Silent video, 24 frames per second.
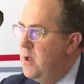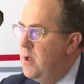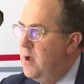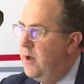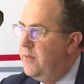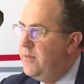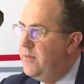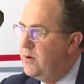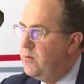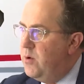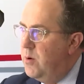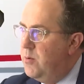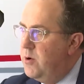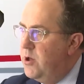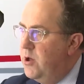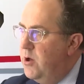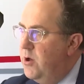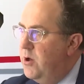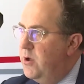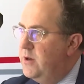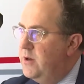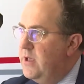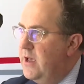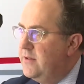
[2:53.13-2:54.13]
I think what we
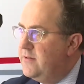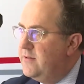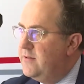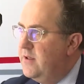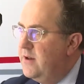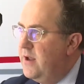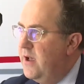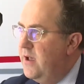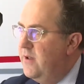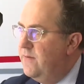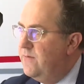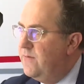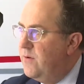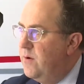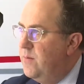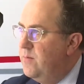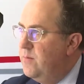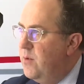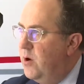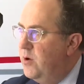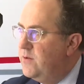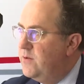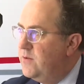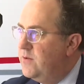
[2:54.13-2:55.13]
heard yesterday from
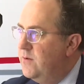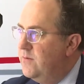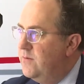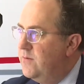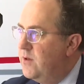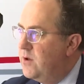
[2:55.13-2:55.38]
most of